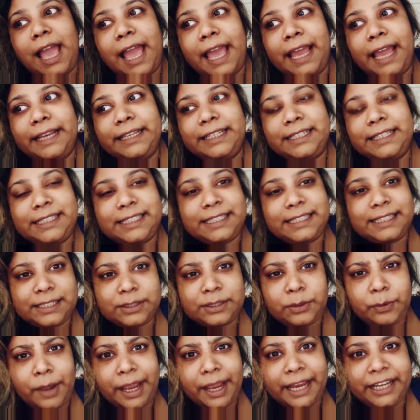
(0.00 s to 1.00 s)
And it's
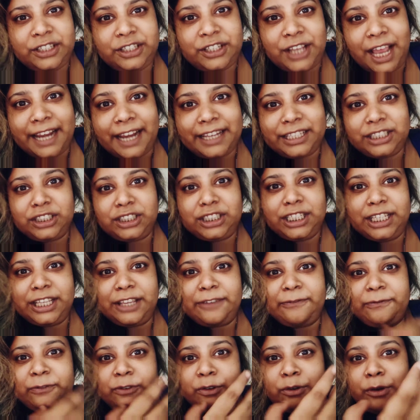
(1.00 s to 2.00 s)
quite
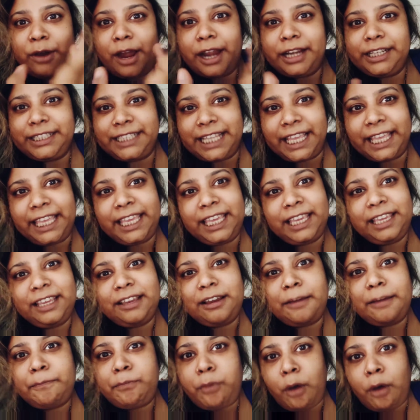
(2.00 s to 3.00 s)
challenging if you are
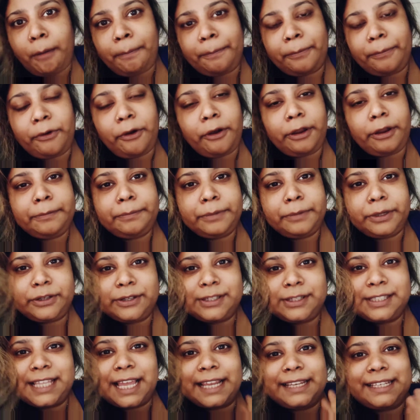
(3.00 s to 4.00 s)
taking a popcorn
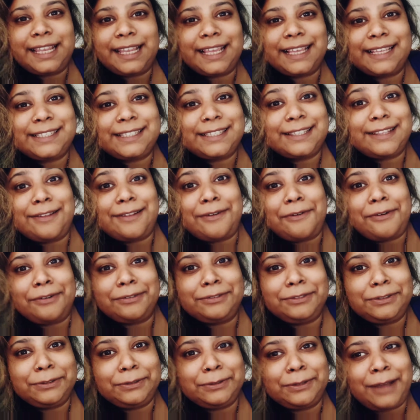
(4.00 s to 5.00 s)
because that takes
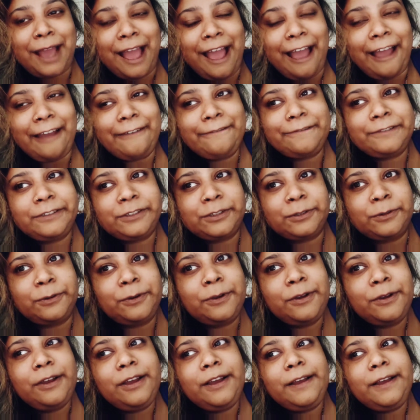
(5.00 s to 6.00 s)
long to have. So
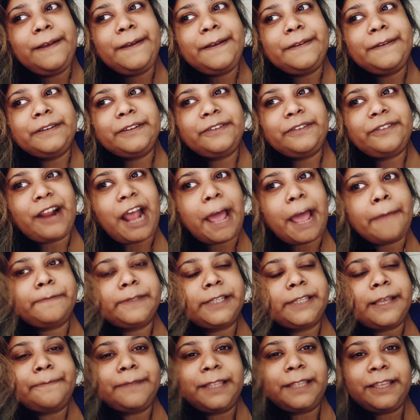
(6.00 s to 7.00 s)
grab
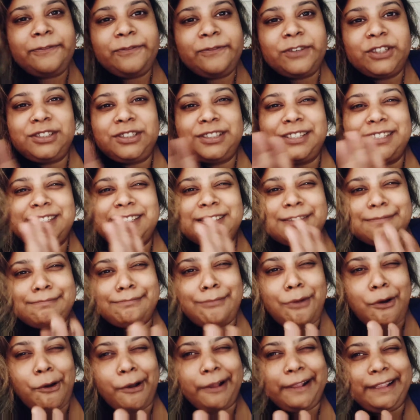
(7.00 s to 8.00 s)
something which is
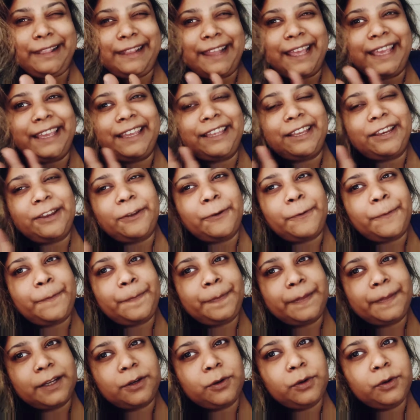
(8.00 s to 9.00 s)
small, like, you know,
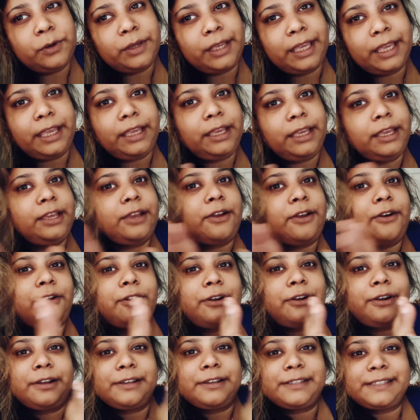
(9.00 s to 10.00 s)
a cookie
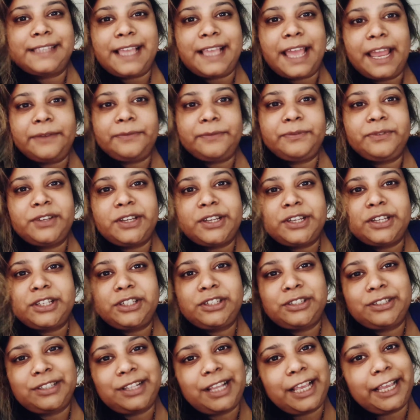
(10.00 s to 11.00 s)
or a
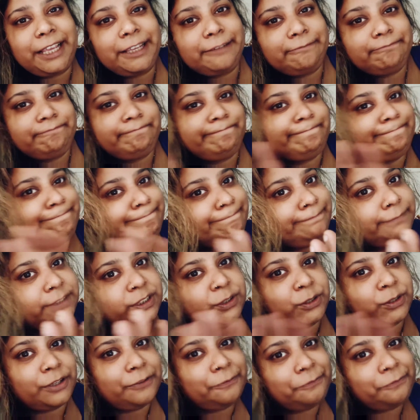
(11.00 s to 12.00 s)
sandwich. Like,
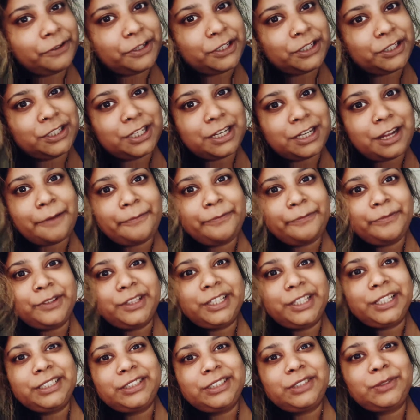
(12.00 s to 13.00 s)
you can finish it up
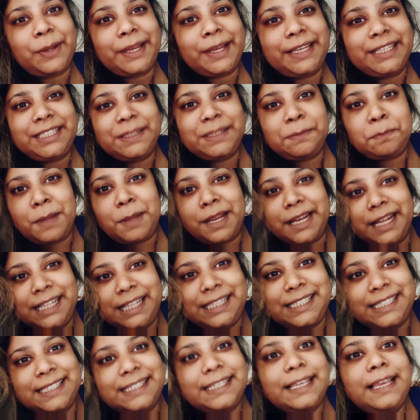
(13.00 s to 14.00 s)
within 20
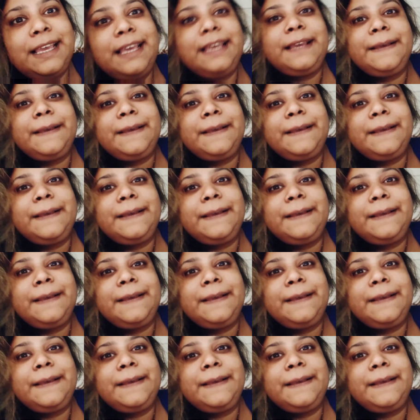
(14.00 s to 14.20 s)
minutes.